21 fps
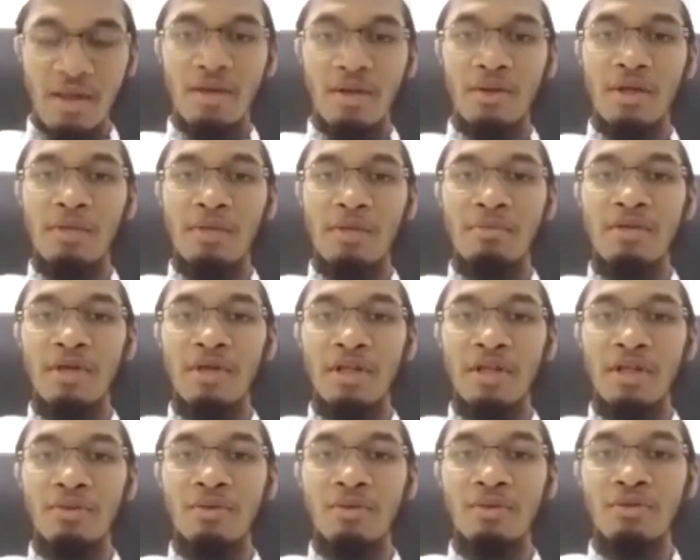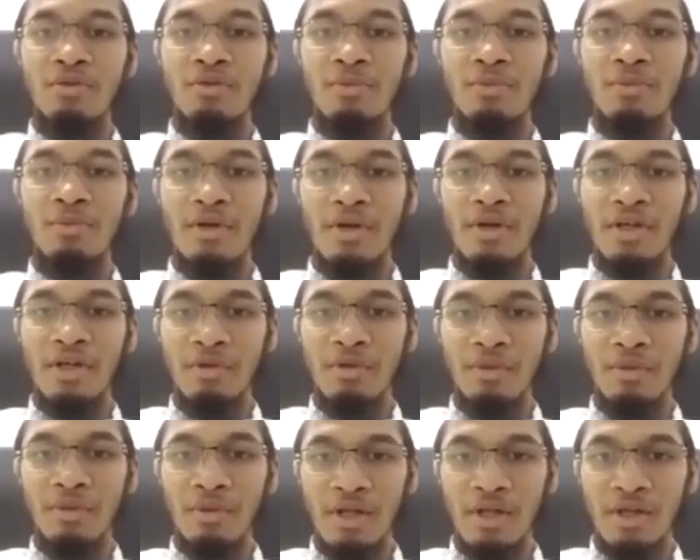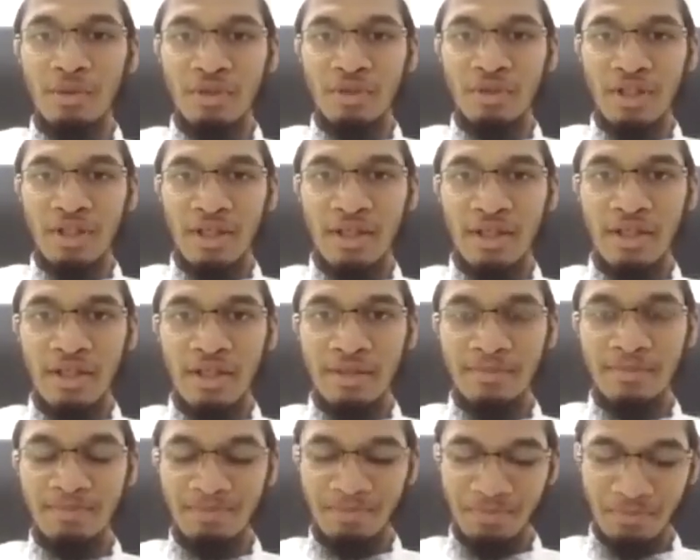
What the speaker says: Imam Al-Qurtubi, rahimahullah ta'ala,